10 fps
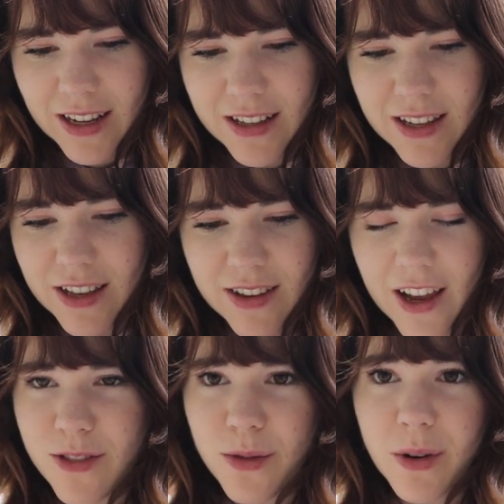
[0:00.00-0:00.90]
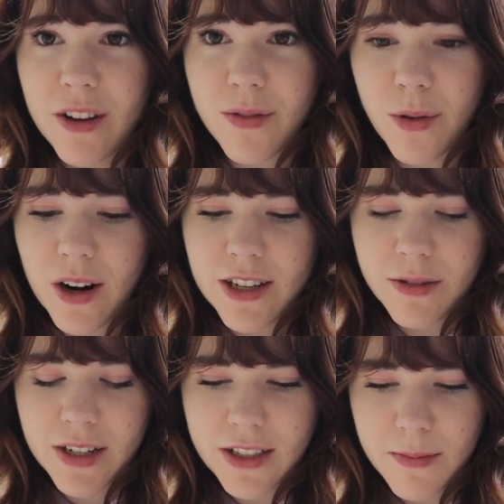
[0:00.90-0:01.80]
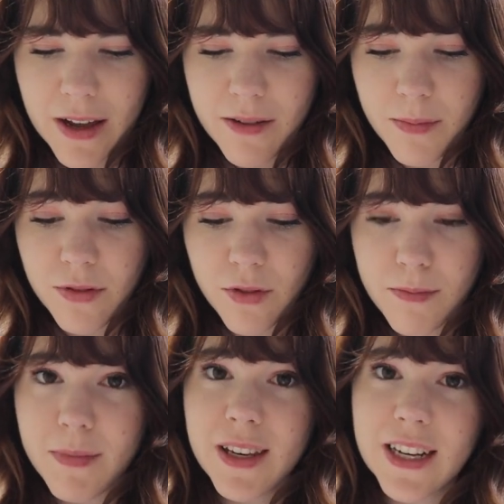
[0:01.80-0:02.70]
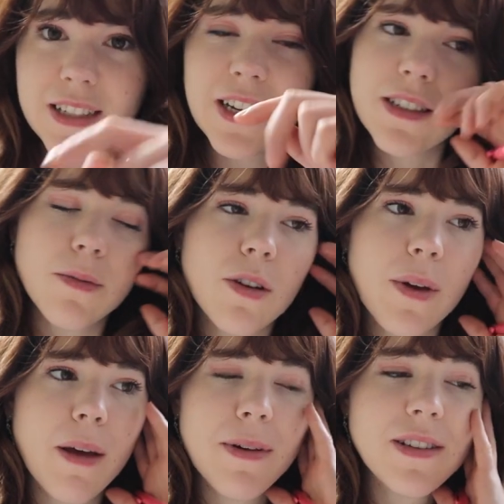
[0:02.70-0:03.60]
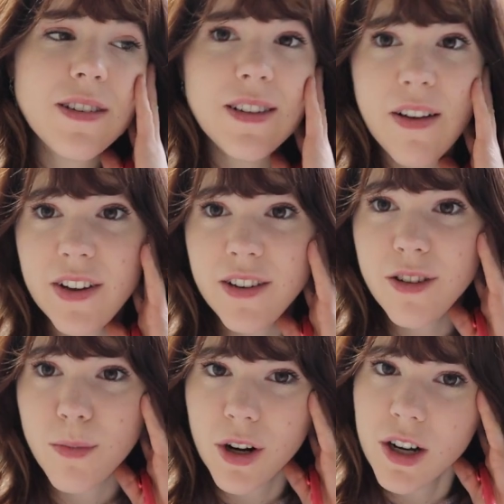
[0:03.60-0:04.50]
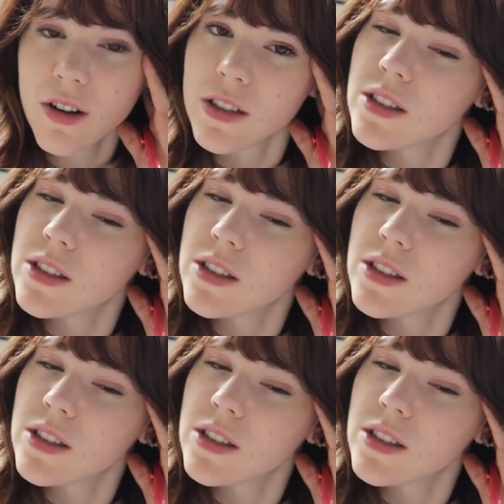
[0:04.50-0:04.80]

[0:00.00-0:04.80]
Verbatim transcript: It's like 10:24. I do wanna get to bed before midnight tonight, so I'm gonna wake up at 7 tomorrow.